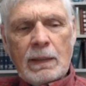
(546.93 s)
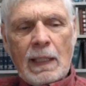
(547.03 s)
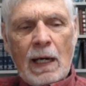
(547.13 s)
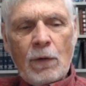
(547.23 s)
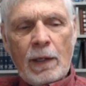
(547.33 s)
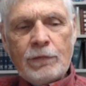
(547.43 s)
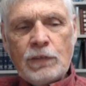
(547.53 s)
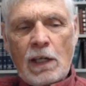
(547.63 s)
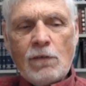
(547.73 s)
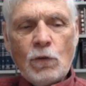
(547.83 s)
Now, if
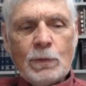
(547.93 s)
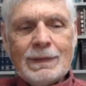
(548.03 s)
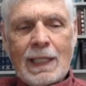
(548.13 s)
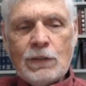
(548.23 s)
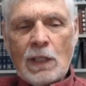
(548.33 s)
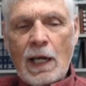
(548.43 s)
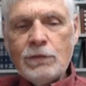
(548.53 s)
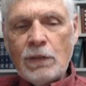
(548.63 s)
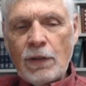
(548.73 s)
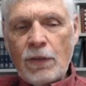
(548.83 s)
Terah was age
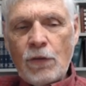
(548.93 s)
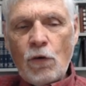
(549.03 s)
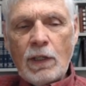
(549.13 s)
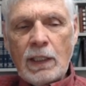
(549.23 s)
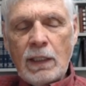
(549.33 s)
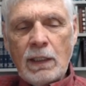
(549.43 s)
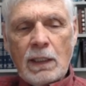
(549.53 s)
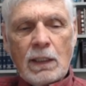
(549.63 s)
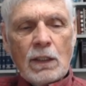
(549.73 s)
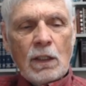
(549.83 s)
130
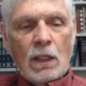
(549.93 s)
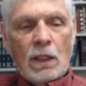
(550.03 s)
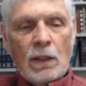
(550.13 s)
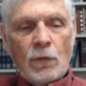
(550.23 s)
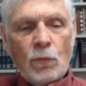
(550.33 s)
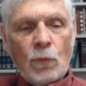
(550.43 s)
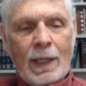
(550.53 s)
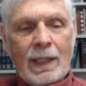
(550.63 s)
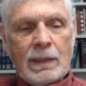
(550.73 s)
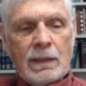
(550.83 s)

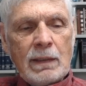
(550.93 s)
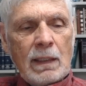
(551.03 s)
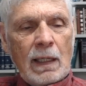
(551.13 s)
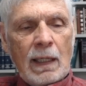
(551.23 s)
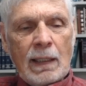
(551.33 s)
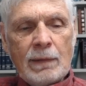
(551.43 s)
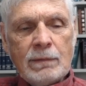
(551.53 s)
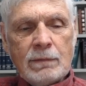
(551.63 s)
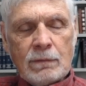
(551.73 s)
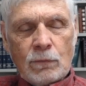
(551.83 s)
when
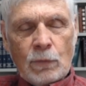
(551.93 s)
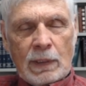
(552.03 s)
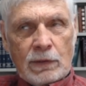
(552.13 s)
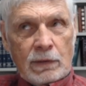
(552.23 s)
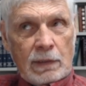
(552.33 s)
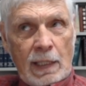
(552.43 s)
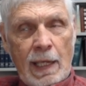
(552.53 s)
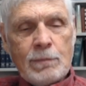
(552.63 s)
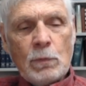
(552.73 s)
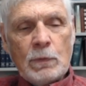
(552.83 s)

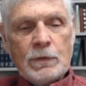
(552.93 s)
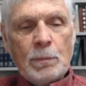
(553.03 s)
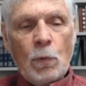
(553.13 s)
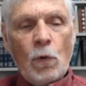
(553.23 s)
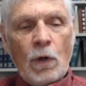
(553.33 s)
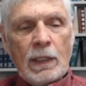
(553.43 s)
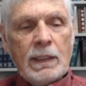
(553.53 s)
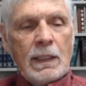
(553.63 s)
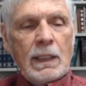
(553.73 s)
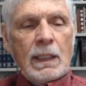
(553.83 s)
Abram was
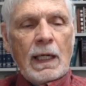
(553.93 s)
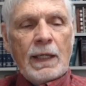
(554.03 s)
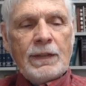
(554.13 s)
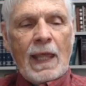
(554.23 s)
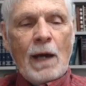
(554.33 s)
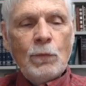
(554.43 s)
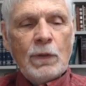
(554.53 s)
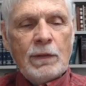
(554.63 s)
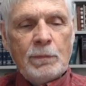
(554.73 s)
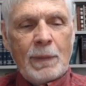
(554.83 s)
born, that
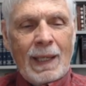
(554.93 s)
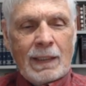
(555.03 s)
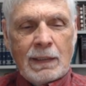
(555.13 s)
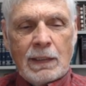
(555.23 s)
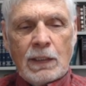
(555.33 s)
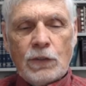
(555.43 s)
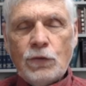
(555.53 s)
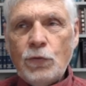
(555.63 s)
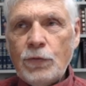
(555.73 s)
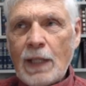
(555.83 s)
would have been
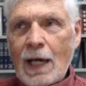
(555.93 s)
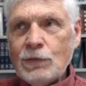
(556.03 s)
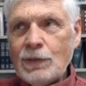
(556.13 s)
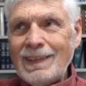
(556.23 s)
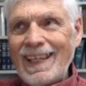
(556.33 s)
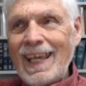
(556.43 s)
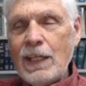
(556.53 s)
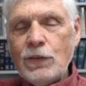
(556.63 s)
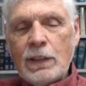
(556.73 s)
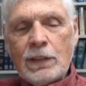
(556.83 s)

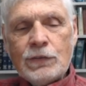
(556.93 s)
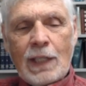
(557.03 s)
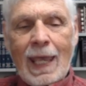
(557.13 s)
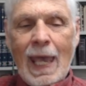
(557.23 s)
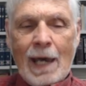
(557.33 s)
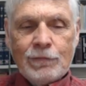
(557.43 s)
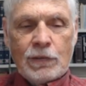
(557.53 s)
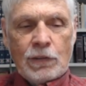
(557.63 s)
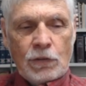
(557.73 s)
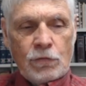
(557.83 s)
2008 years after
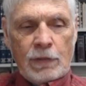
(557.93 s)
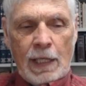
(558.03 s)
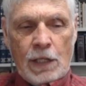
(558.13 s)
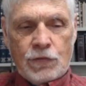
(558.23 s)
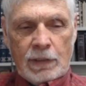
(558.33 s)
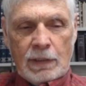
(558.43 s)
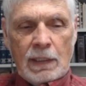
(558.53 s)
the creation.